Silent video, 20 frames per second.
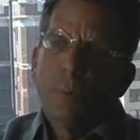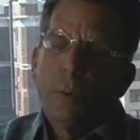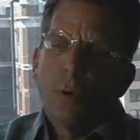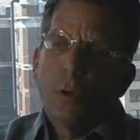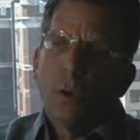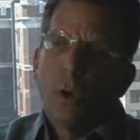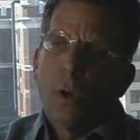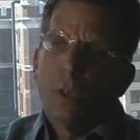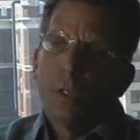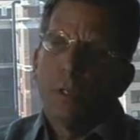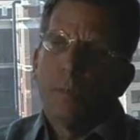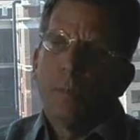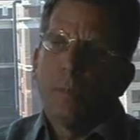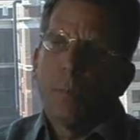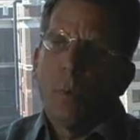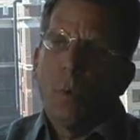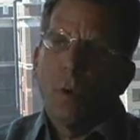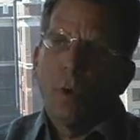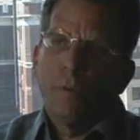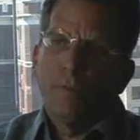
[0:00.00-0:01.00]
put on the
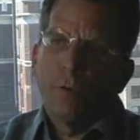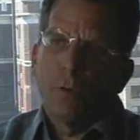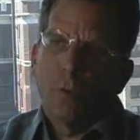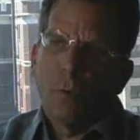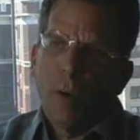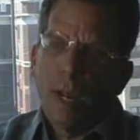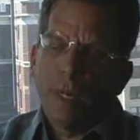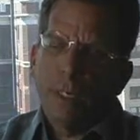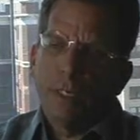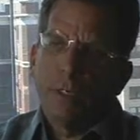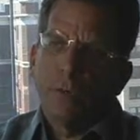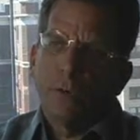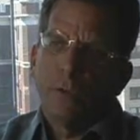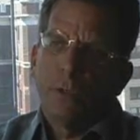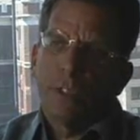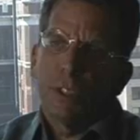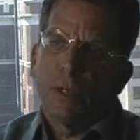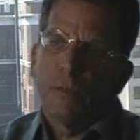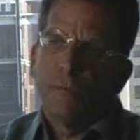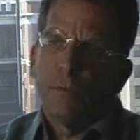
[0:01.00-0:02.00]
board of
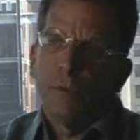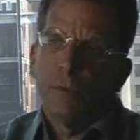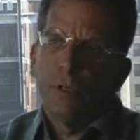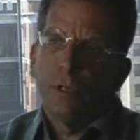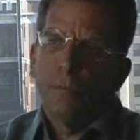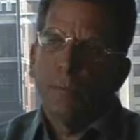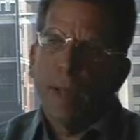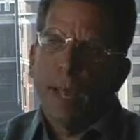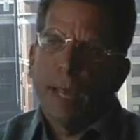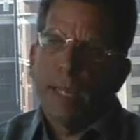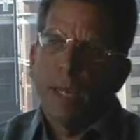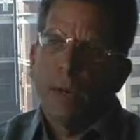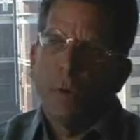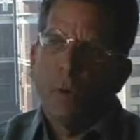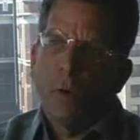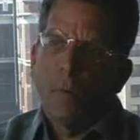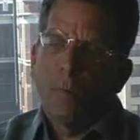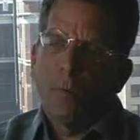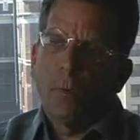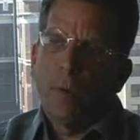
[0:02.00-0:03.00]
directors of Union Banking
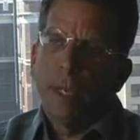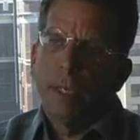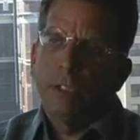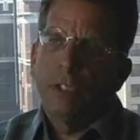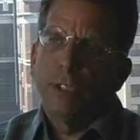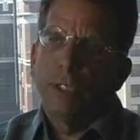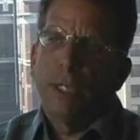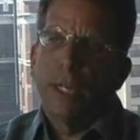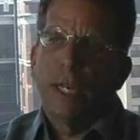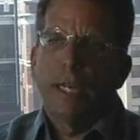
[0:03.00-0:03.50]
Corporation,